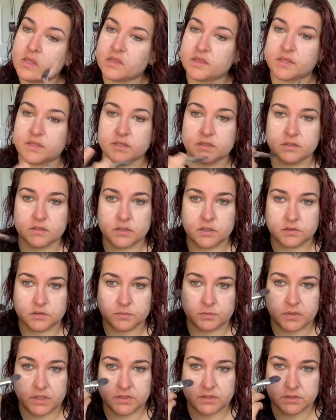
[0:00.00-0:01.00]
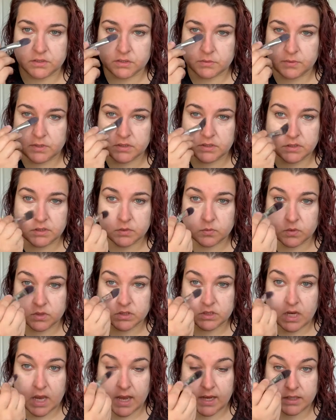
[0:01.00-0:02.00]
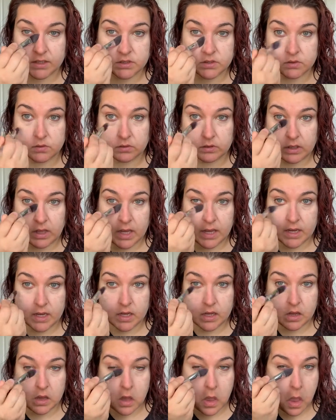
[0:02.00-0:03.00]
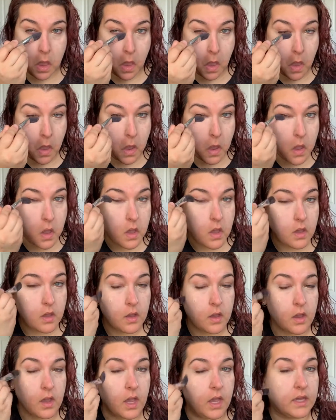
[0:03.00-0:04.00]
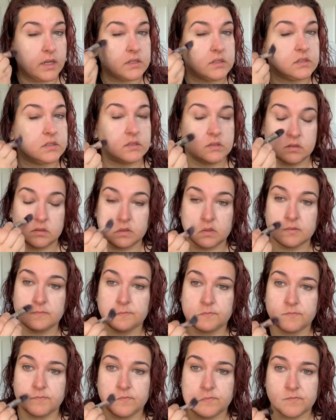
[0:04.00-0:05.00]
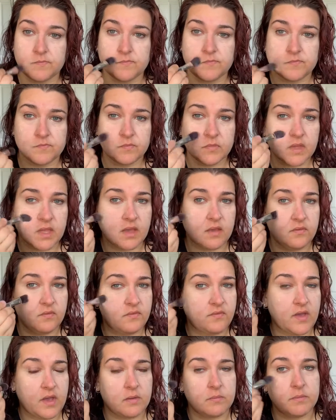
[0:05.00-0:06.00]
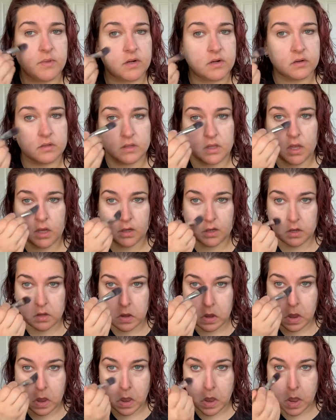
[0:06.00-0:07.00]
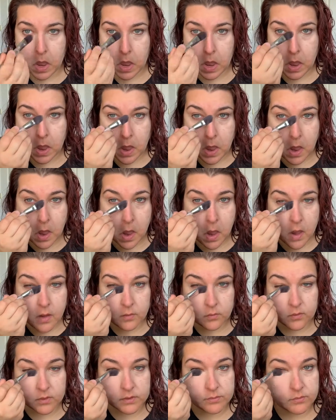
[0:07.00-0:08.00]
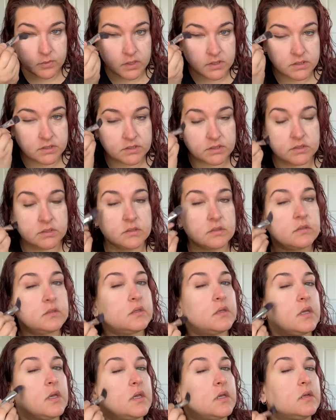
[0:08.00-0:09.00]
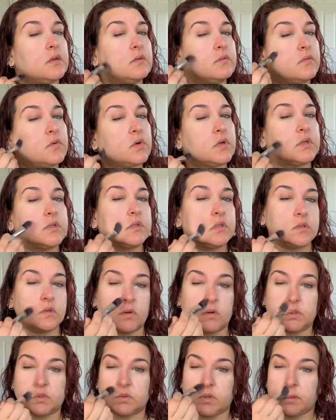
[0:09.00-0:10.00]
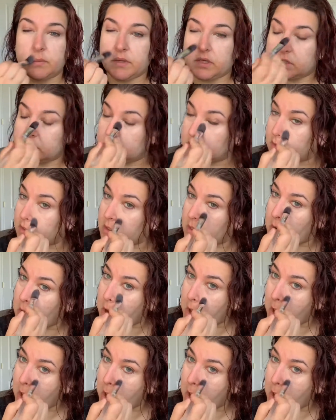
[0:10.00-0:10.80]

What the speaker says: those blender sponges, which I do like. I just have found better luck with brushes. And of course, you always want to make sure